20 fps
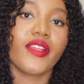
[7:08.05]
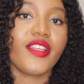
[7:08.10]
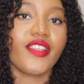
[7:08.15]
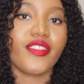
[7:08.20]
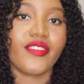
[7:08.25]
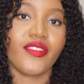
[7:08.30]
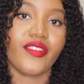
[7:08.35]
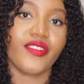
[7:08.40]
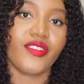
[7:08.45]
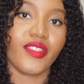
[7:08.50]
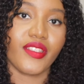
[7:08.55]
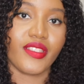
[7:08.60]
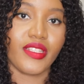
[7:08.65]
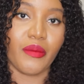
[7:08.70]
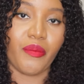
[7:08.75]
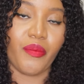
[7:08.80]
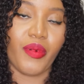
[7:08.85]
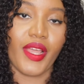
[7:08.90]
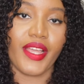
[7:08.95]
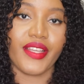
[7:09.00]
It's not just
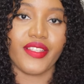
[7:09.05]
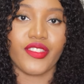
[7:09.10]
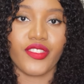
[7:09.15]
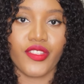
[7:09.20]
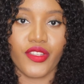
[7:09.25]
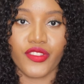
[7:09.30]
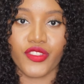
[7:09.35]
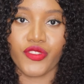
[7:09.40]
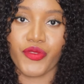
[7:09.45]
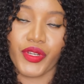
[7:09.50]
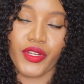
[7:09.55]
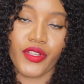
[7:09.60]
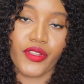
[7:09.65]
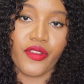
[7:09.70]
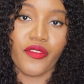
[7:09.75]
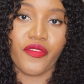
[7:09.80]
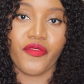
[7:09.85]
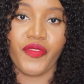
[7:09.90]
applying sunscreen on your